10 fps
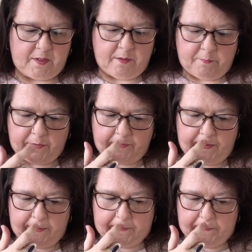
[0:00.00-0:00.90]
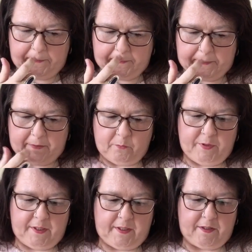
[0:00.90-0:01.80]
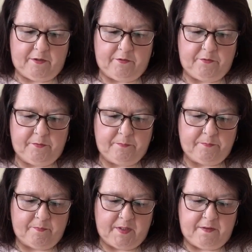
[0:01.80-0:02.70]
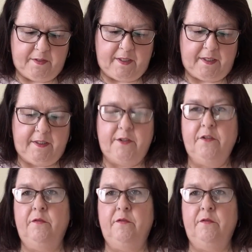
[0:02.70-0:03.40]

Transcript: But then, like, we have the Eight of